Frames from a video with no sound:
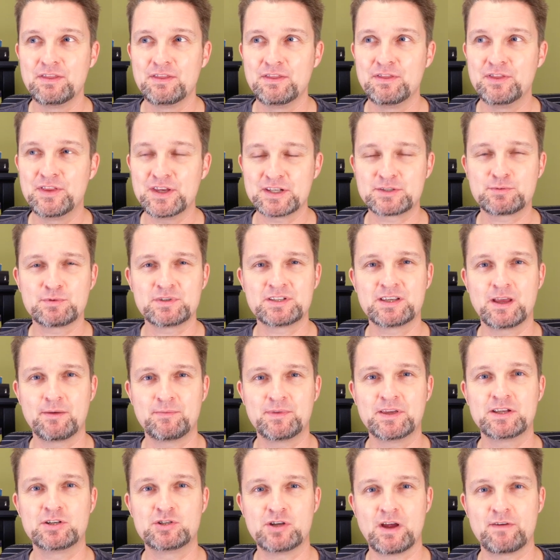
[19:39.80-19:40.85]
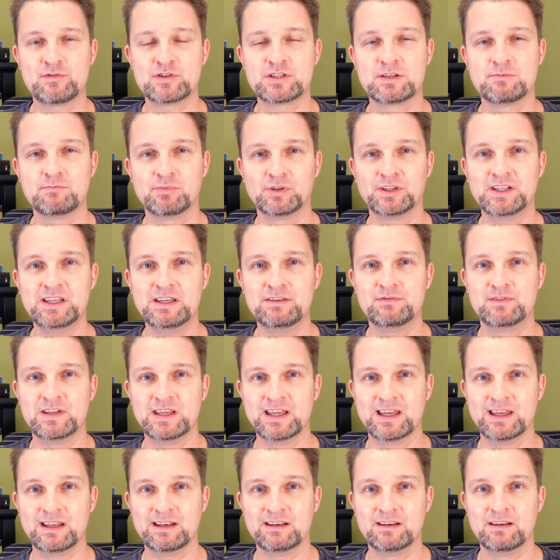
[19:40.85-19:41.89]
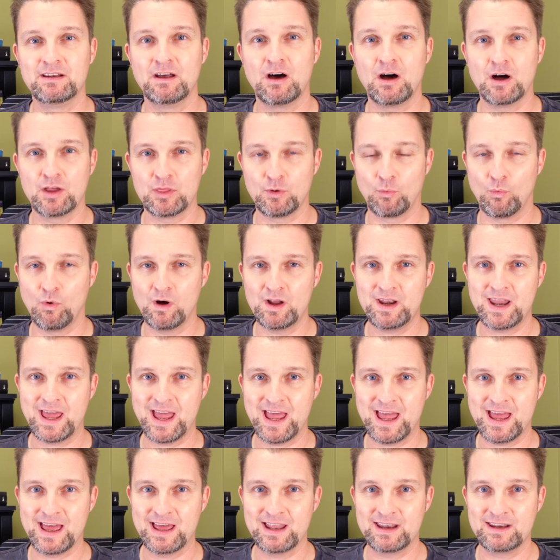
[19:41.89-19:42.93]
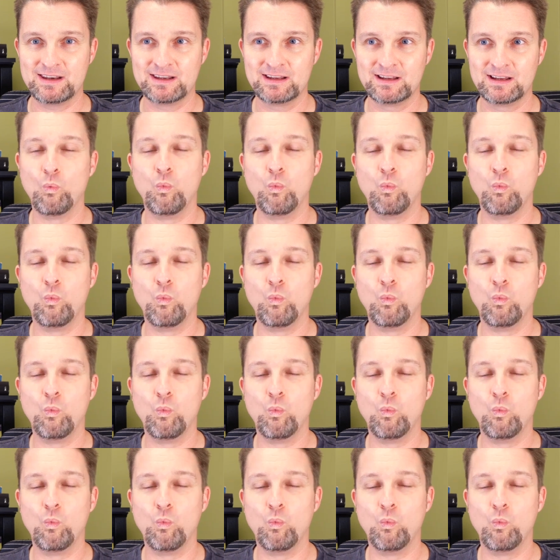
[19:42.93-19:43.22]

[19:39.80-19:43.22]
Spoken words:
this was something Jefferson believed in on the one hand,